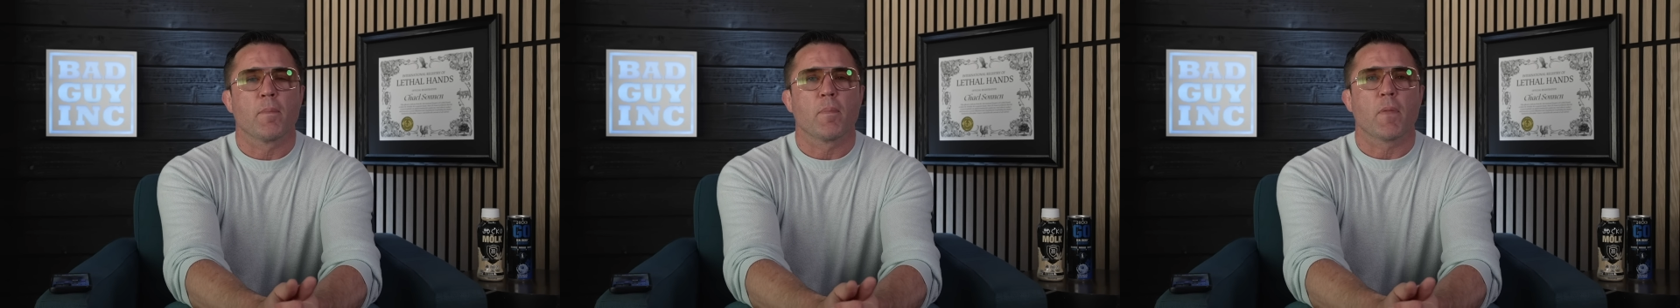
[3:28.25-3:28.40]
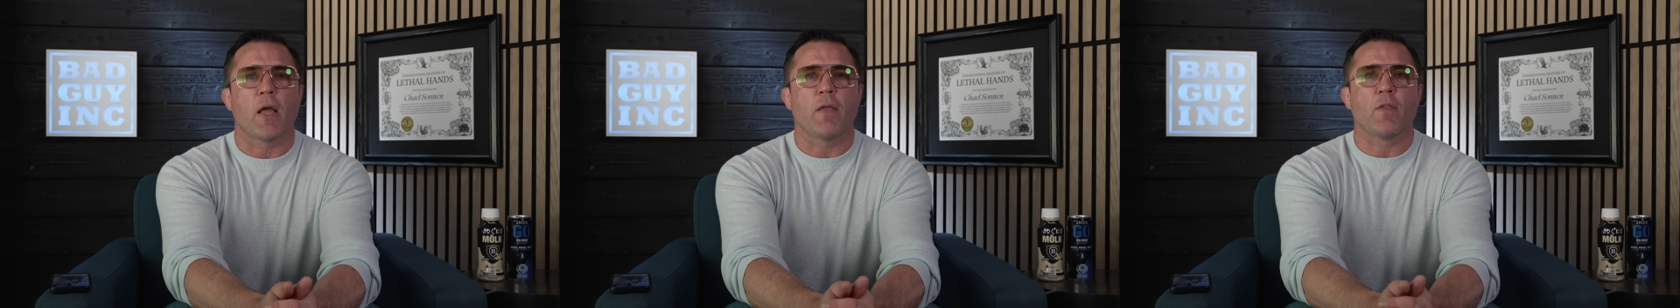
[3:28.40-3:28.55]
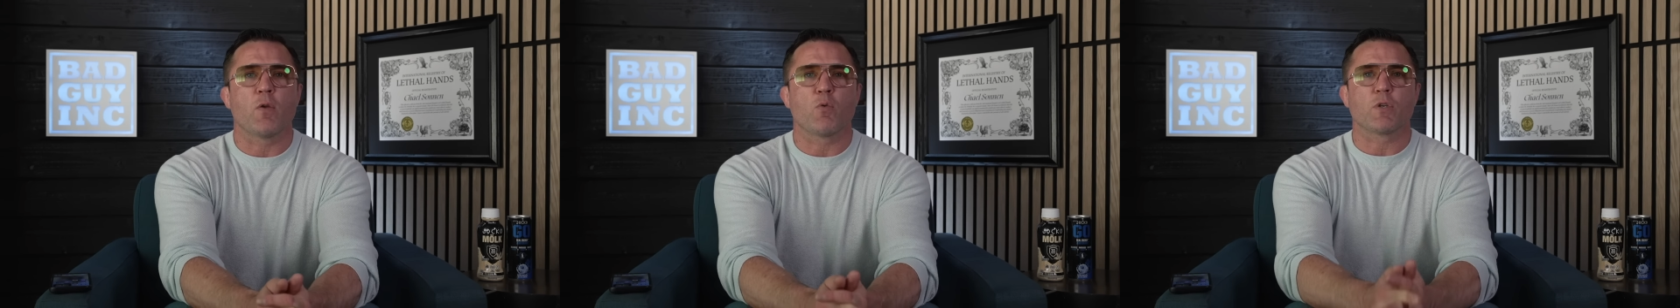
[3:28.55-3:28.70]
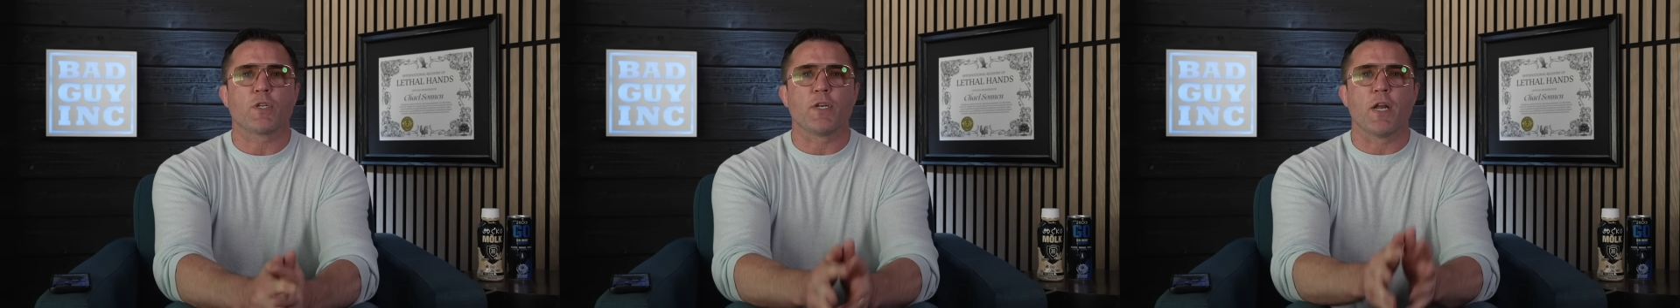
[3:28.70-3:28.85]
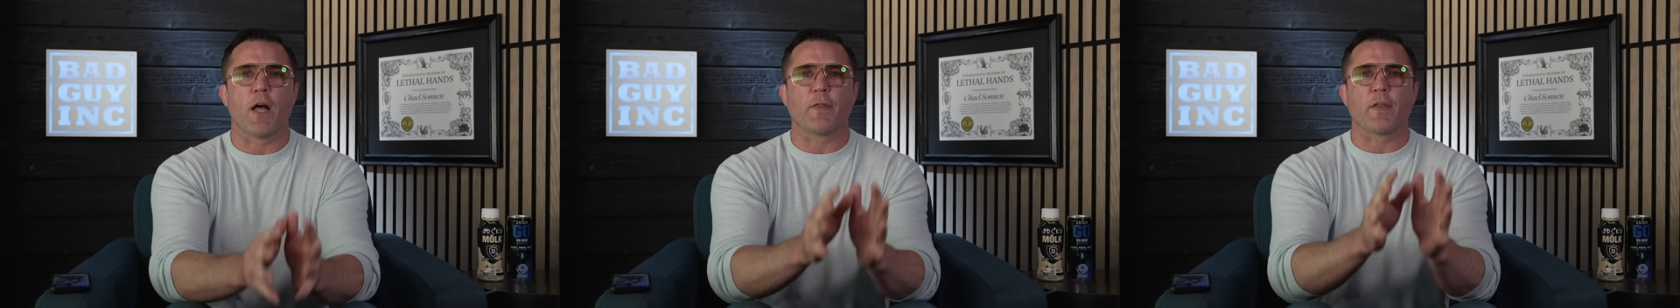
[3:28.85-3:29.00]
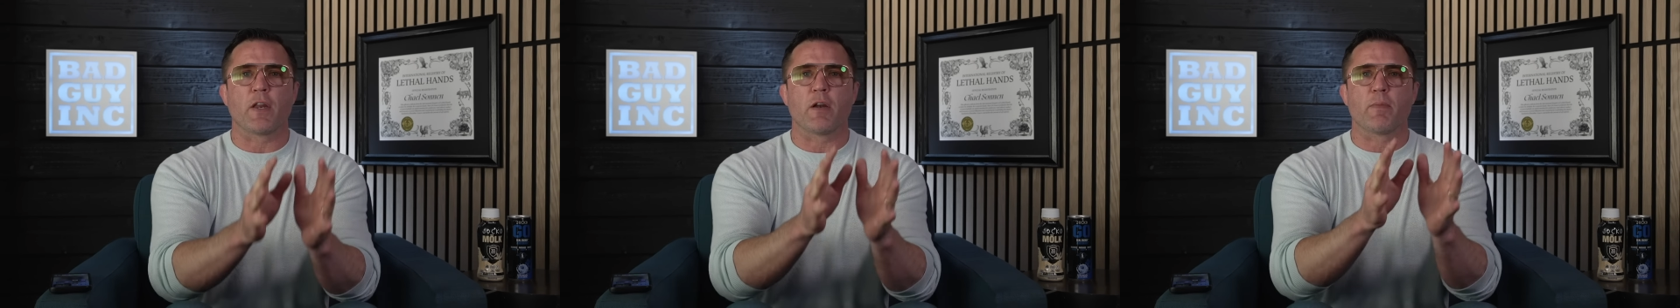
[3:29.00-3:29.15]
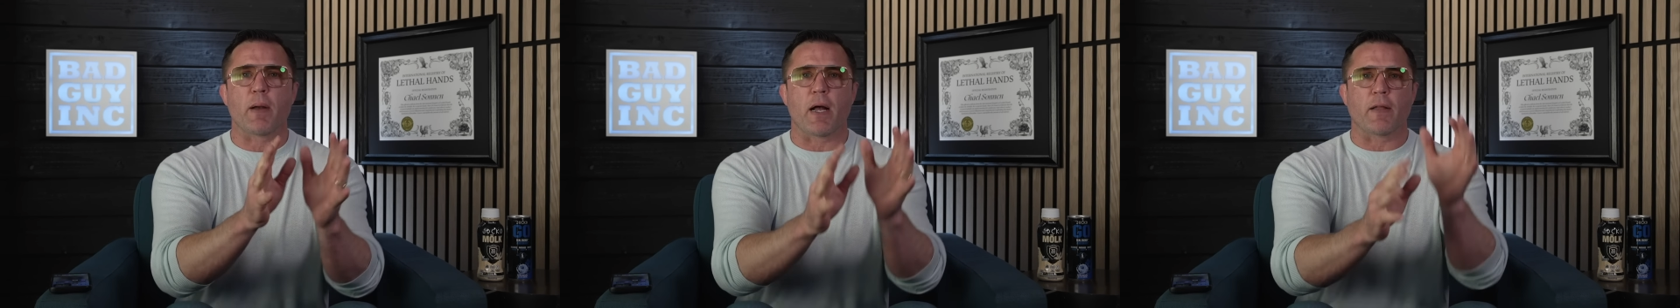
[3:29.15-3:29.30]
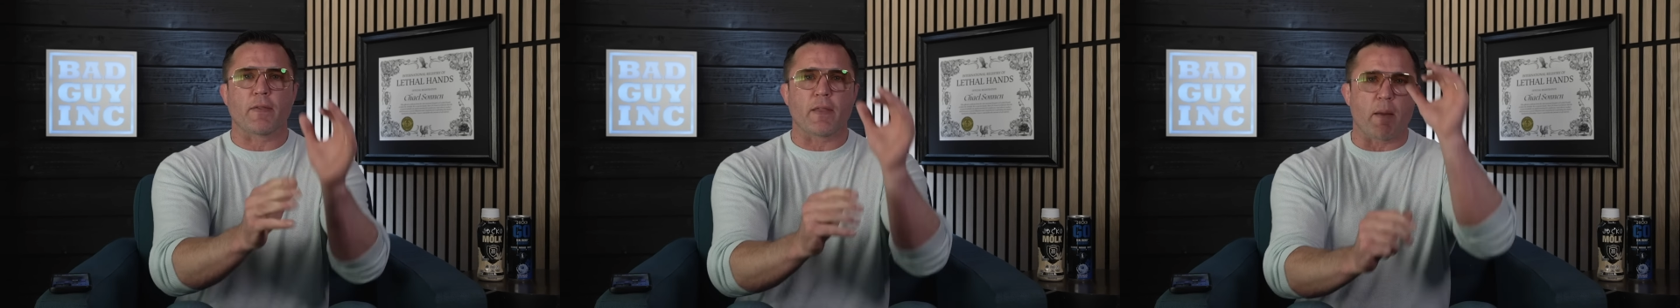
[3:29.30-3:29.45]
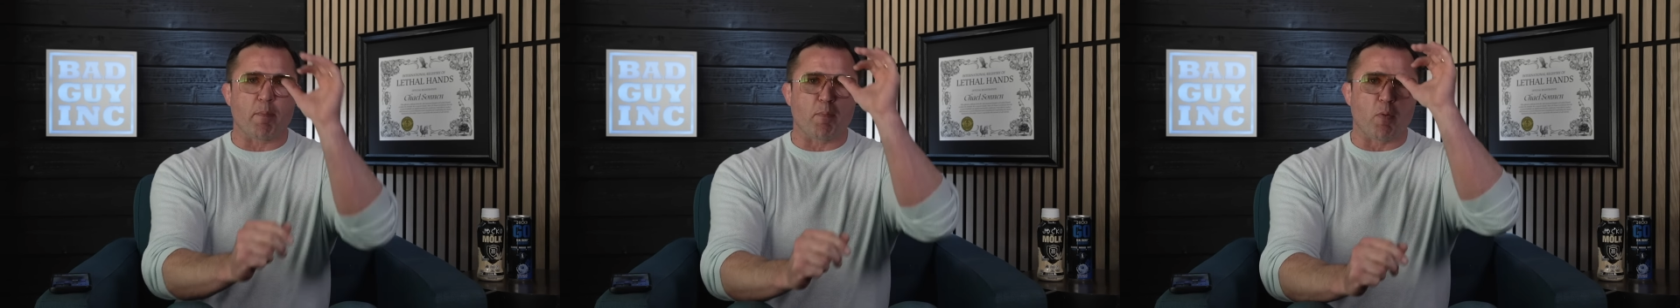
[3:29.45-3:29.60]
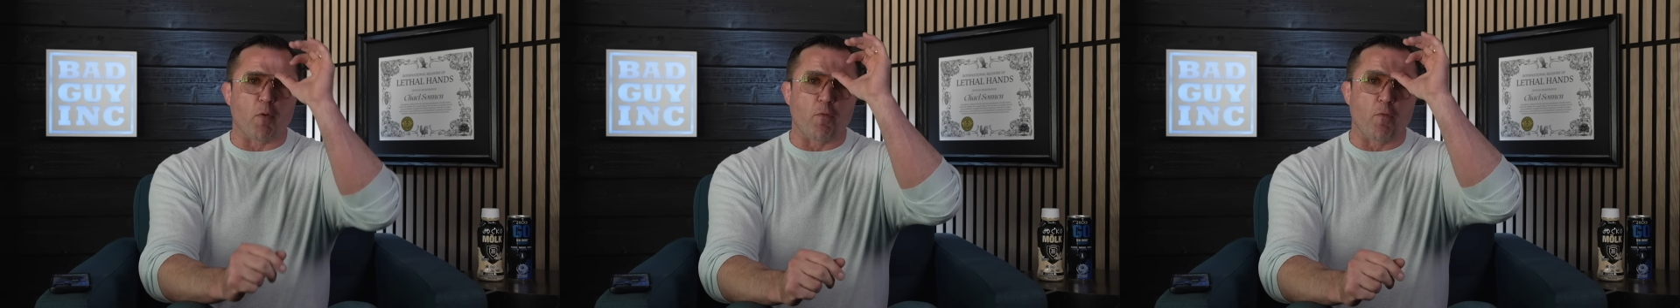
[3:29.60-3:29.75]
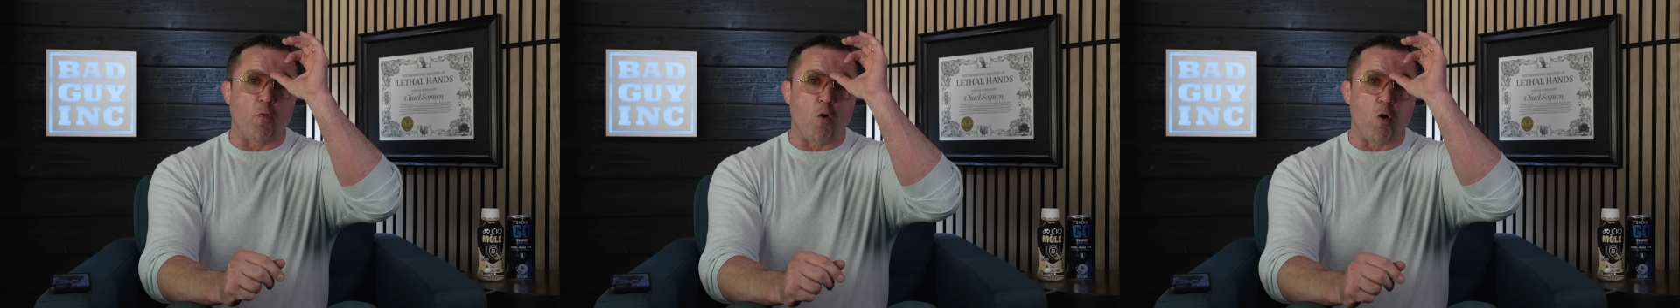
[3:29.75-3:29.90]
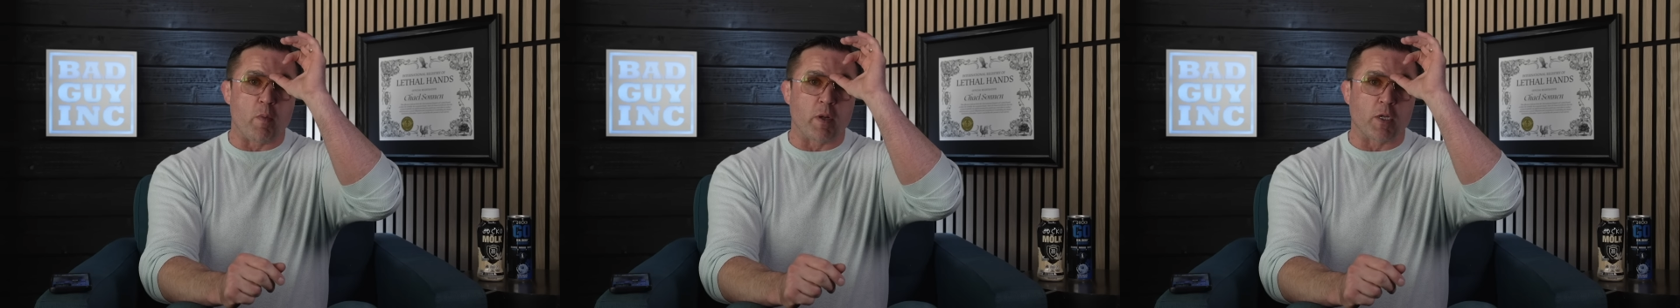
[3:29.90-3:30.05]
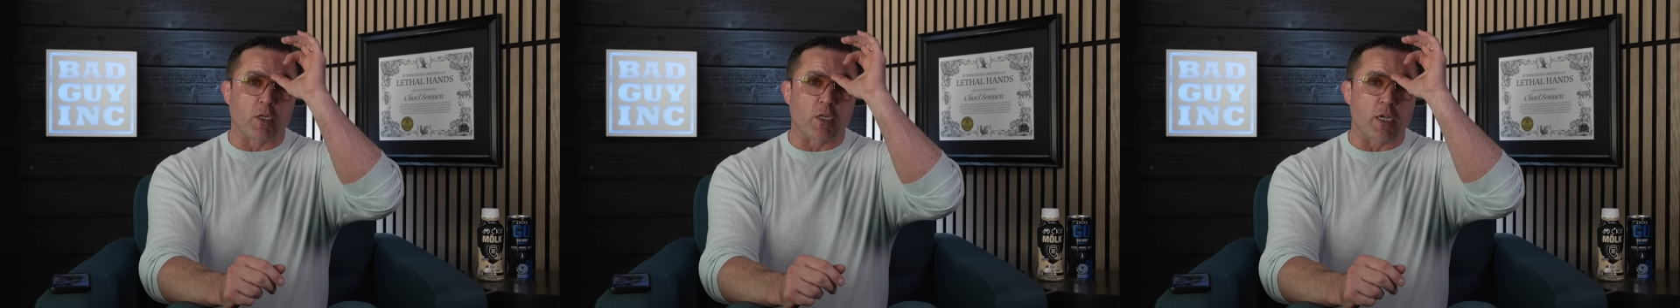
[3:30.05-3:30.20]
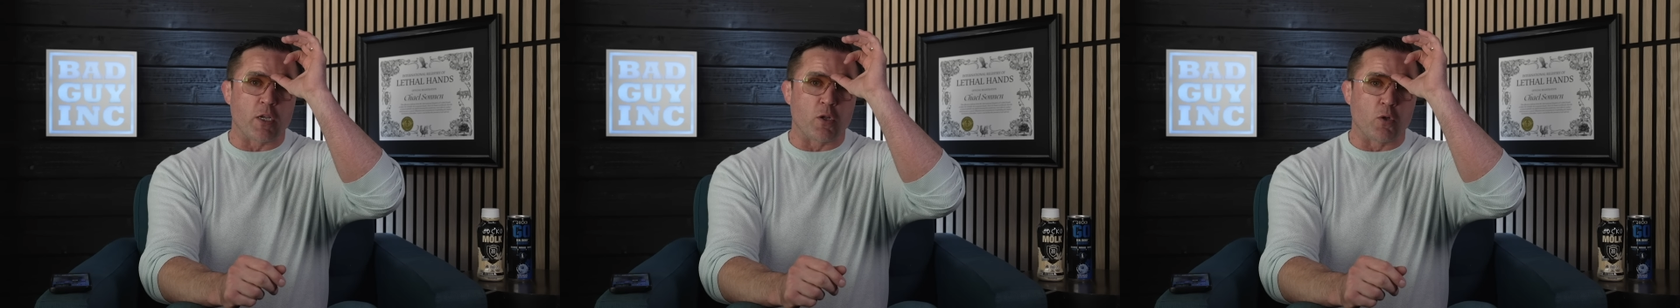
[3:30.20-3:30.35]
And there was nothing about that performance that